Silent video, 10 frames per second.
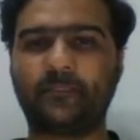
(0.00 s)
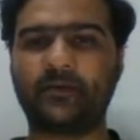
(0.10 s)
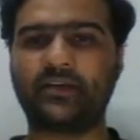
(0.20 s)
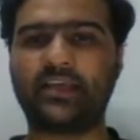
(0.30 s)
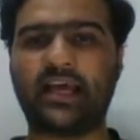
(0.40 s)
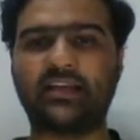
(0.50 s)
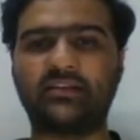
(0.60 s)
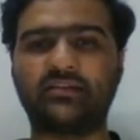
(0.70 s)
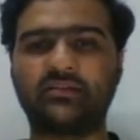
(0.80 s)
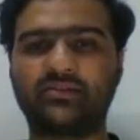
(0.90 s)

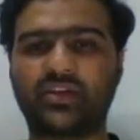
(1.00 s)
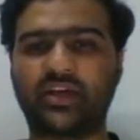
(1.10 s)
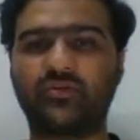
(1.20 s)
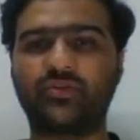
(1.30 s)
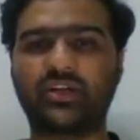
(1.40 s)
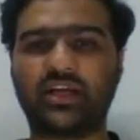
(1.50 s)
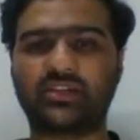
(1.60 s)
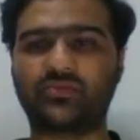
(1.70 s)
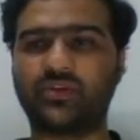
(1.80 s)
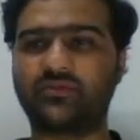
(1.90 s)
calendar. So I go to
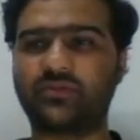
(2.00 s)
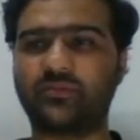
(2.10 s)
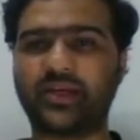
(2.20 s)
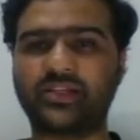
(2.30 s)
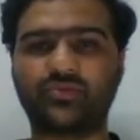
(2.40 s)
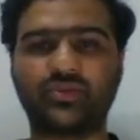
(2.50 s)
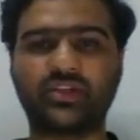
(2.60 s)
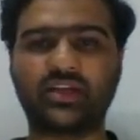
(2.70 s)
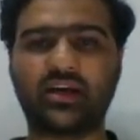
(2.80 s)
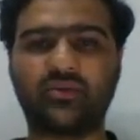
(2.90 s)
classwork from my
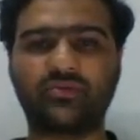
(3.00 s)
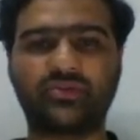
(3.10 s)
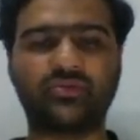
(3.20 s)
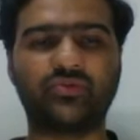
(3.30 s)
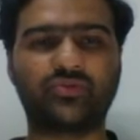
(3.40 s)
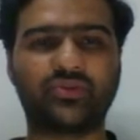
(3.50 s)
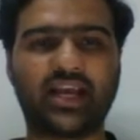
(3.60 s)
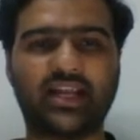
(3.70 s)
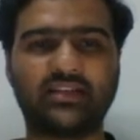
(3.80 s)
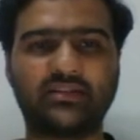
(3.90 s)
student account, go to
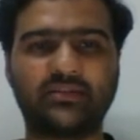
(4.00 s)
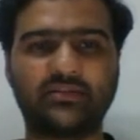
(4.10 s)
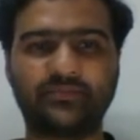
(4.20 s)
calendar,